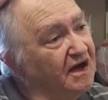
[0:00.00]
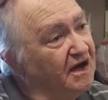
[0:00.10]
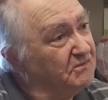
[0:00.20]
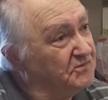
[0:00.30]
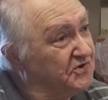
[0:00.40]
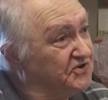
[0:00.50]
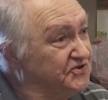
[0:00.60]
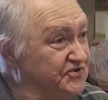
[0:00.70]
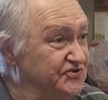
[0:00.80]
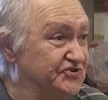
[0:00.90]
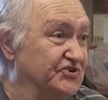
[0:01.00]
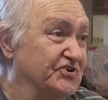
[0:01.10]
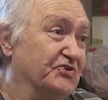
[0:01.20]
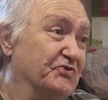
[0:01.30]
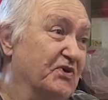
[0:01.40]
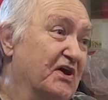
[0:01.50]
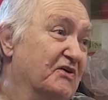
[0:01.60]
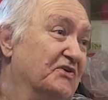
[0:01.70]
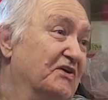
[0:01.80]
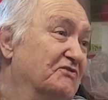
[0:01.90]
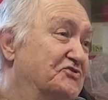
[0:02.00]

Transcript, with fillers: I've been sitting around ever